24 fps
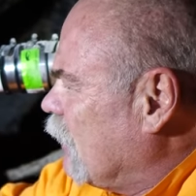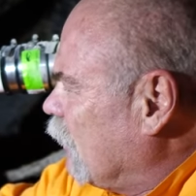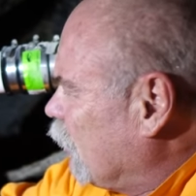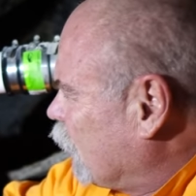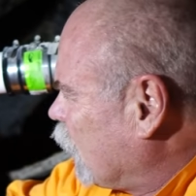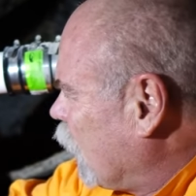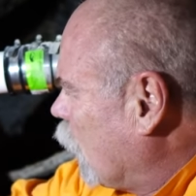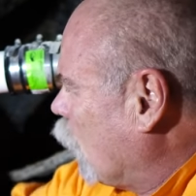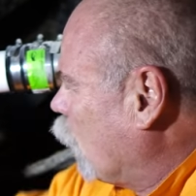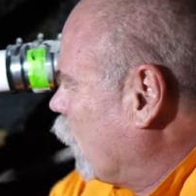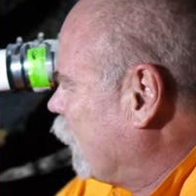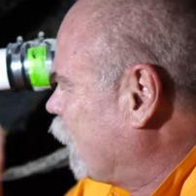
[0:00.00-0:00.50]

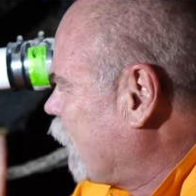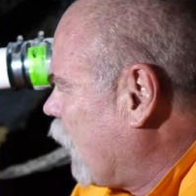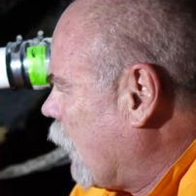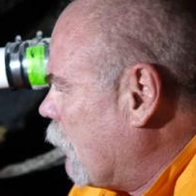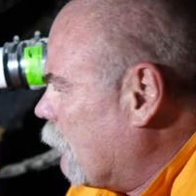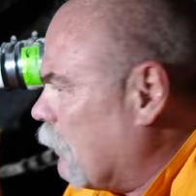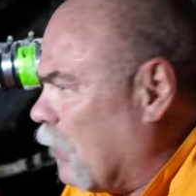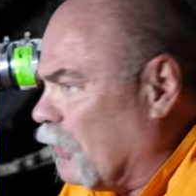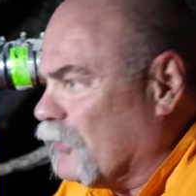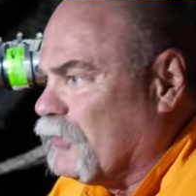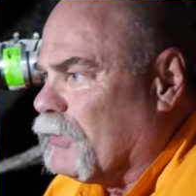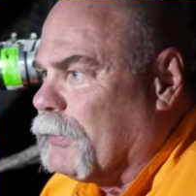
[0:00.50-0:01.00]
So we've got
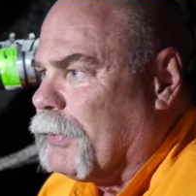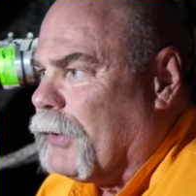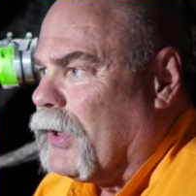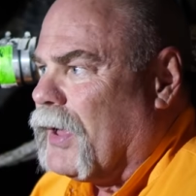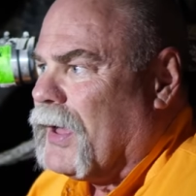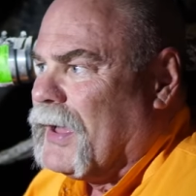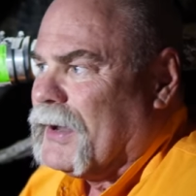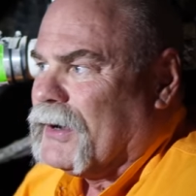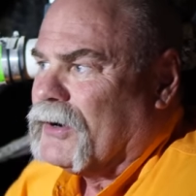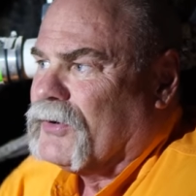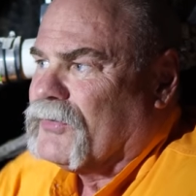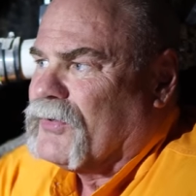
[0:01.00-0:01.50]
multiple
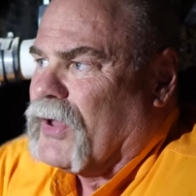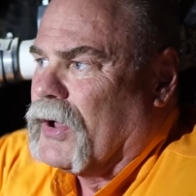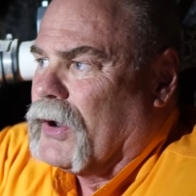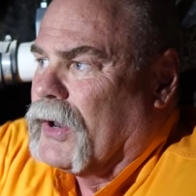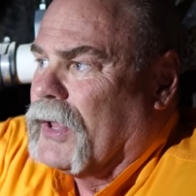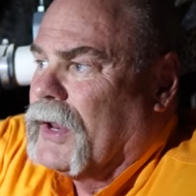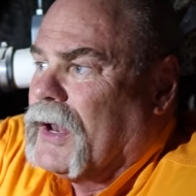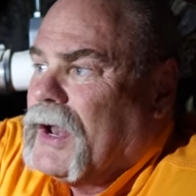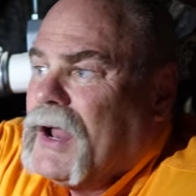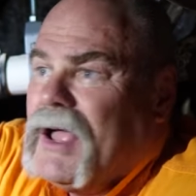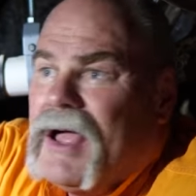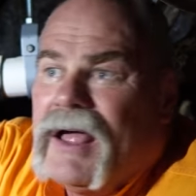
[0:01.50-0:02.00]
hangers on
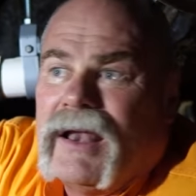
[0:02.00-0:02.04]
it.